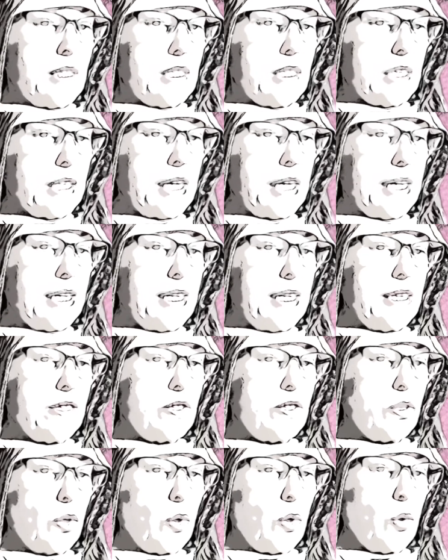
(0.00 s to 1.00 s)
Delay
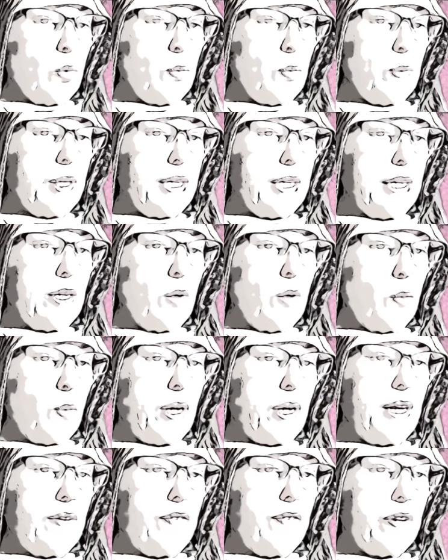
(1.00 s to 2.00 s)
is only a
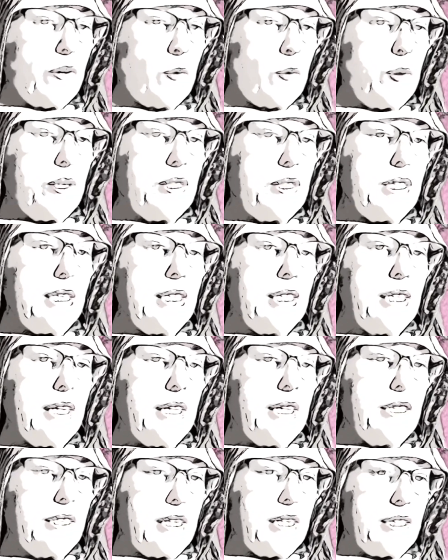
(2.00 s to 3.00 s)
way of increasing
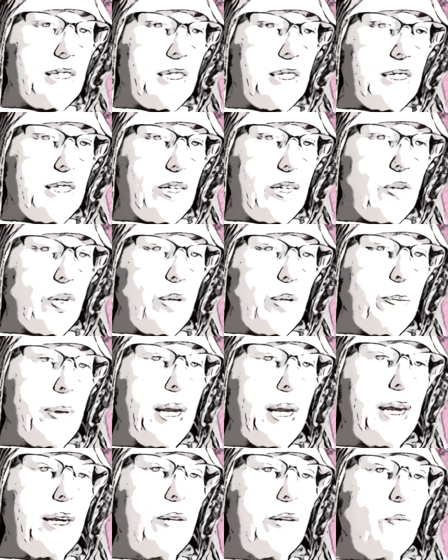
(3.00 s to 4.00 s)
unnecessary
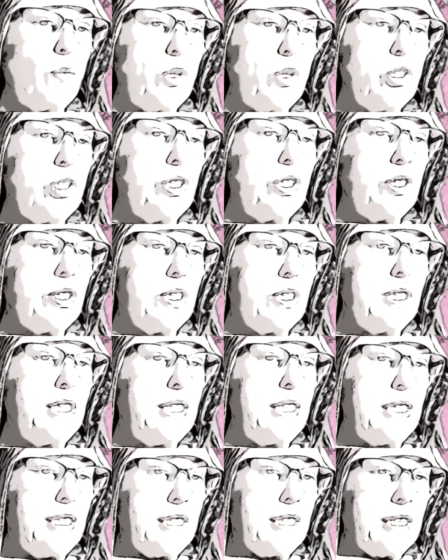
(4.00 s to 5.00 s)
pain, which is
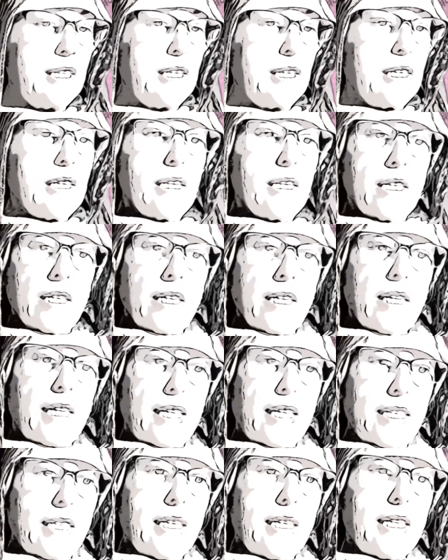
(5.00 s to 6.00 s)

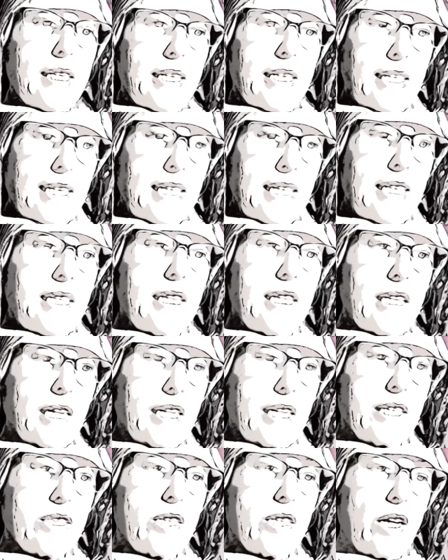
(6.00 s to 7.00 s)
it need
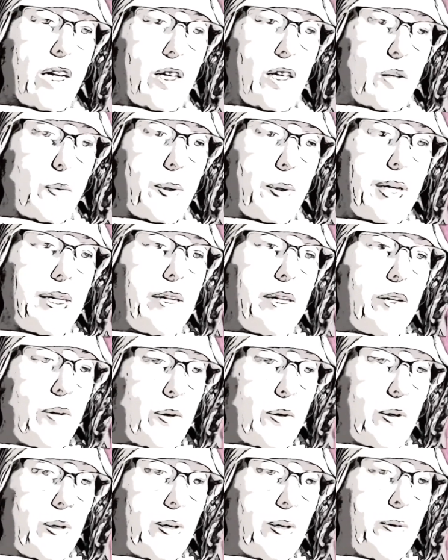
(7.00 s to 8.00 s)
not tolerate at
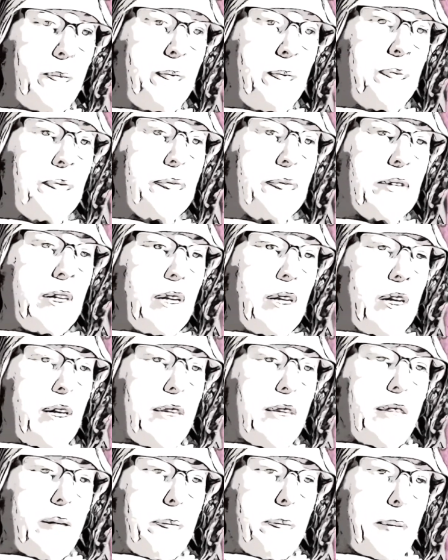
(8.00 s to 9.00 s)
all.
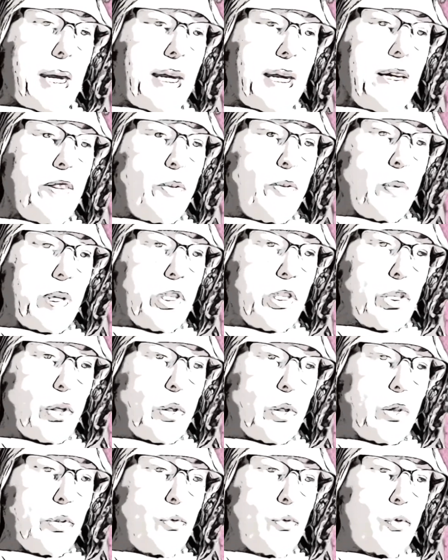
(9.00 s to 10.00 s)
The pain
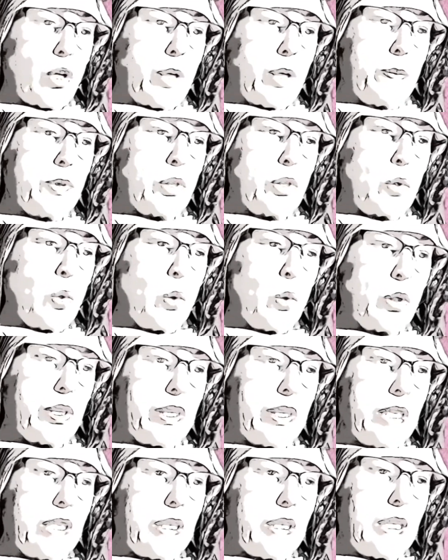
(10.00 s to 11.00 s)
threshold drops
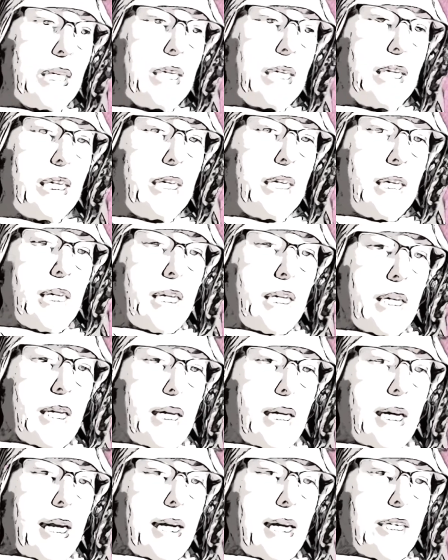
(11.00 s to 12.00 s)
accordingly,
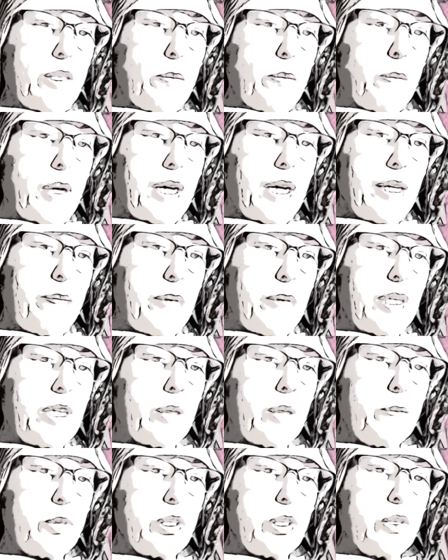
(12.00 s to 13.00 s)
and the mind
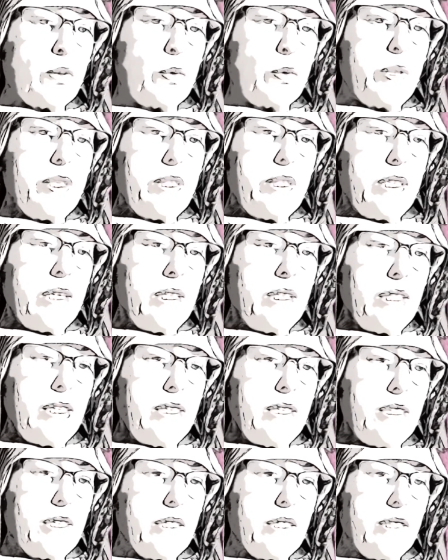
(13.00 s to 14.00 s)
becomes
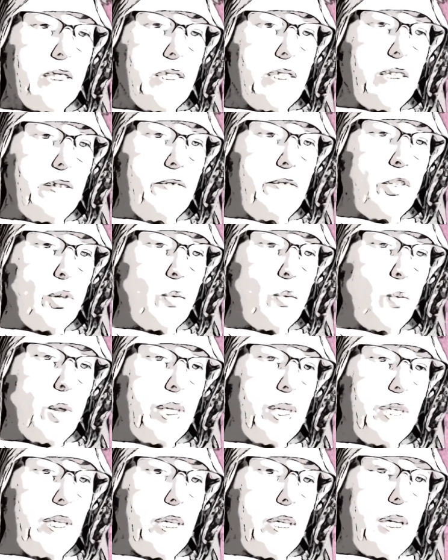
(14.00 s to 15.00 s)
increasingly sensitive to what